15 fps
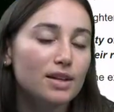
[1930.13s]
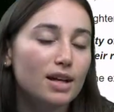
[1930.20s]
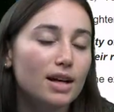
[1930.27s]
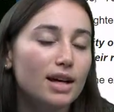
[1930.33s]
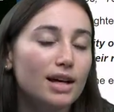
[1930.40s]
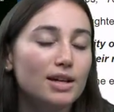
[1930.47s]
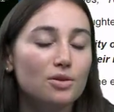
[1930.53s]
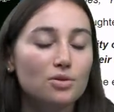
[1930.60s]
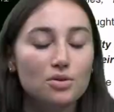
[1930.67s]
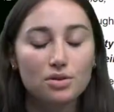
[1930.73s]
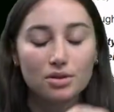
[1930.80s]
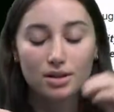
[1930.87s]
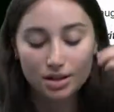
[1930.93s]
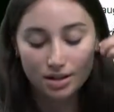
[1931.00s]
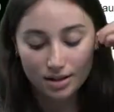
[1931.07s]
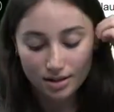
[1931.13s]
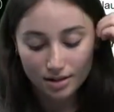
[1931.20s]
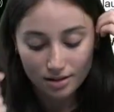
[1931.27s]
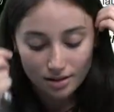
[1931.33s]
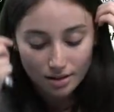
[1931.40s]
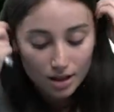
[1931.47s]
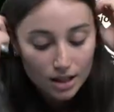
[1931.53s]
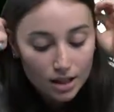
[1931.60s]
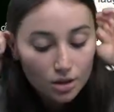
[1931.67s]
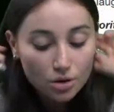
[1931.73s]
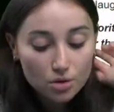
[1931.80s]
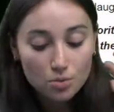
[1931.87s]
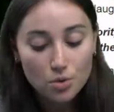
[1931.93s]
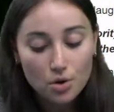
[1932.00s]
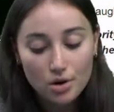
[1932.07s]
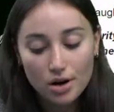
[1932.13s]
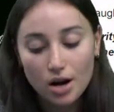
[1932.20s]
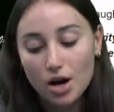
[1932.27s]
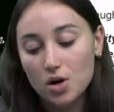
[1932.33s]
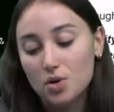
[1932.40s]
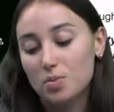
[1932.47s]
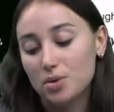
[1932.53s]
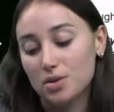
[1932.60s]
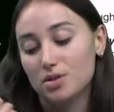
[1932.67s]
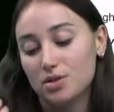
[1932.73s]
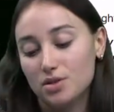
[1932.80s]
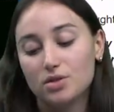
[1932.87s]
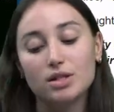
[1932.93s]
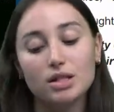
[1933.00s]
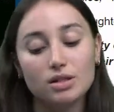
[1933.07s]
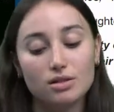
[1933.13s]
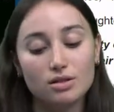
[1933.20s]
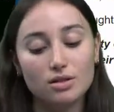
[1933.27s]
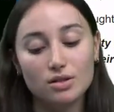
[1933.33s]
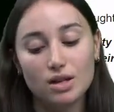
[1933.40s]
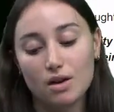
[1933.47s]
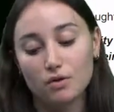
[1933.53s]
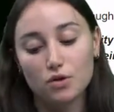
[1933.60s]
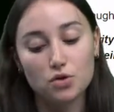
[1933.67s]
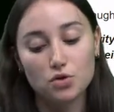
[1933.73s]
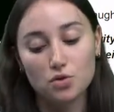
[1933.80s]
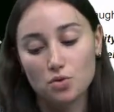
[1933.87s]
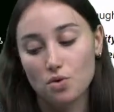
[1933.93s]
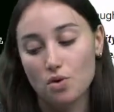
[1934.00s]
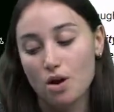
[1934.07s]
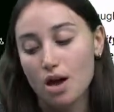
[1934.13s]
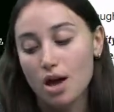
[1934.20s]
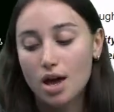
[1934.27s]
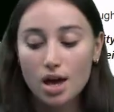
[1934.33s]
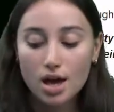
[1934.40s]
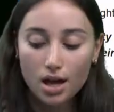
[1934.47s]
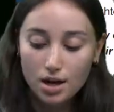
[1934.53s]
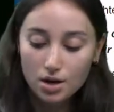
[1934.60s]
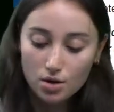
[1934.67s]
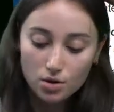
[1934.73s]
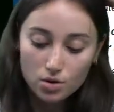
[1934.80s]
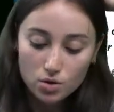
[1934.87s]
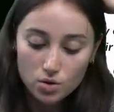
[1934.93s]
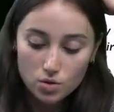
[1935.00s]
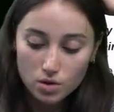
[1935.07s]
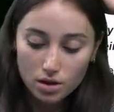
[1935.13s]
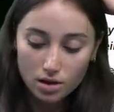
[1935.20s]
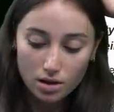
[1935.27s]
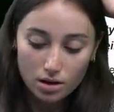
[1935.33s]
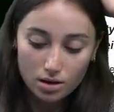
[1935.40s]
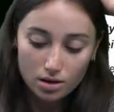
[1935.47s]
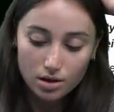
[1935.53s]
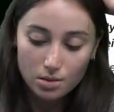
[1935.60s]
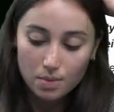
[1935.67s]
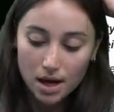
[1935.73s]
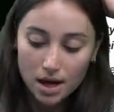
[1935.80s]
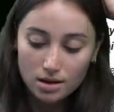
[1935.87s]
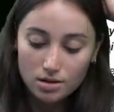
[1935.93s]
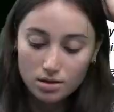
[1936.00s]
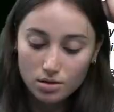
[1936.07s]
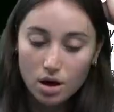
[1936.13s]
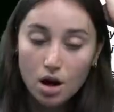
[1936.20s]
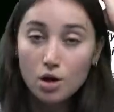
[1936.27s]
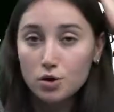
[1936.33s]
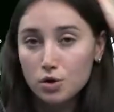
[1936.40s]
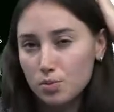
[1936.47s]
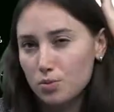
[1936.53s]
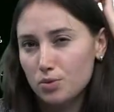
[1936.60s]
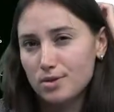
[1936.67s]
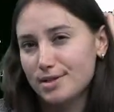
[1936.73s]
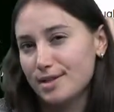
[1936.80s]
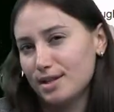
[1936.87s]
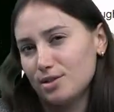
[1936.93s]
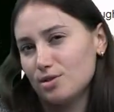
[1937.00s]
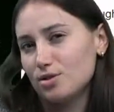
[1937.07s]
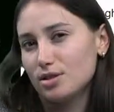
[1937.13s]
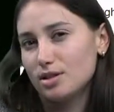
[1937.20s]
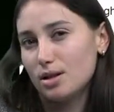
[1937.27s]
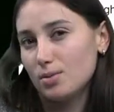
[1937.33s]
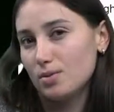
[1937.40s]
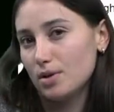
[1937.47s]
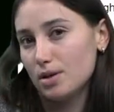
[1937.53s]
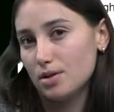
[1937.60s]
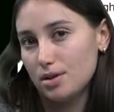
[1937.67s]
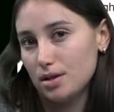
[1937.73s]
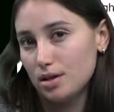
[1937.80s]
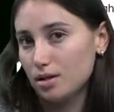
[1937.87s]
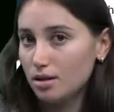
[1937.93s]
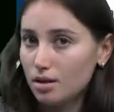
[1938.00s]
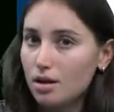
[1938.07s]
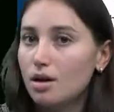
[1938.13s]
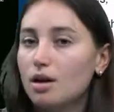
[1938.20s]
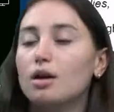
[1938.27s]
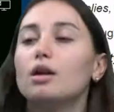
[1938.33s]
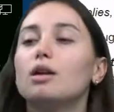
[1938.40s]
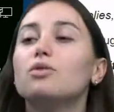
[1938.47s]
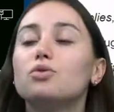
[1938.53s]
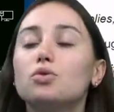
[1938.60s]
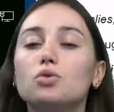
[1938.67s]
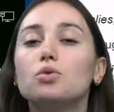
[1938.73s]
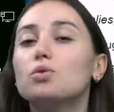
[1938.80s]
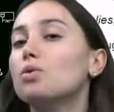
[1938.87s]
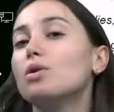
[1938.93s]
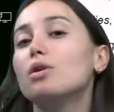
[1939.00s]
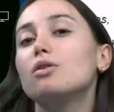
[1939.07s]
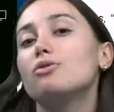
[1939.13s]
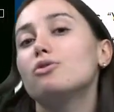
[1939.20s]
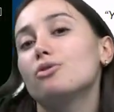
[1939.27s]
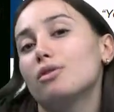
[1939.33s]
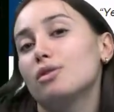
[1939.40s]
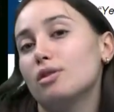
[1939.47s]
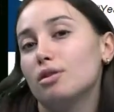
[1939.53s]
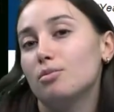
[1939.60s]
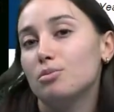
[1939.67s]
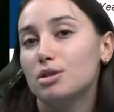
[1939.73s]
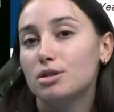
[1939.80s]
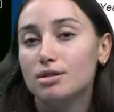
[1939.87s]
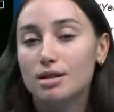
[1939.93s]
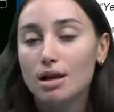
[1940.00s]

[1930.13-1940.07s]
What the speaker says: I don't think it could work out, but you're never sure. And it also depends on how you present yourself, I think. If you're a little bit